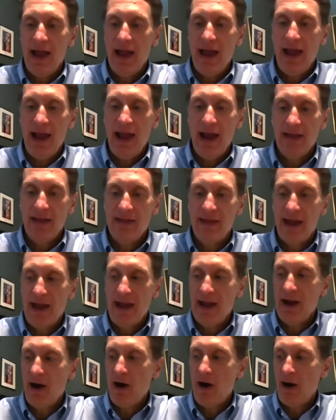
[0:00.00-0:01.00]
and
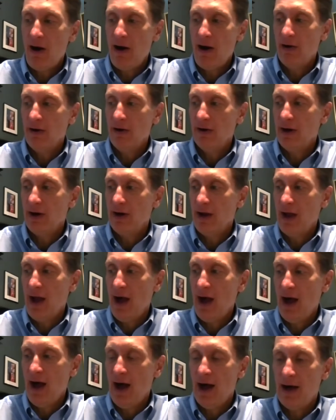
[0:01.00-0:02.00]
they are
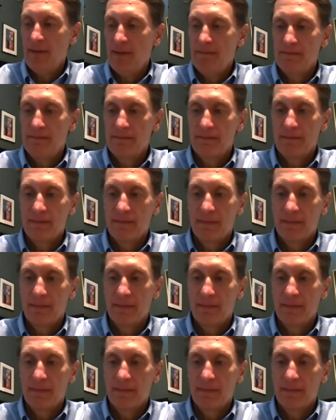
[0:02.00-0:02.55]
an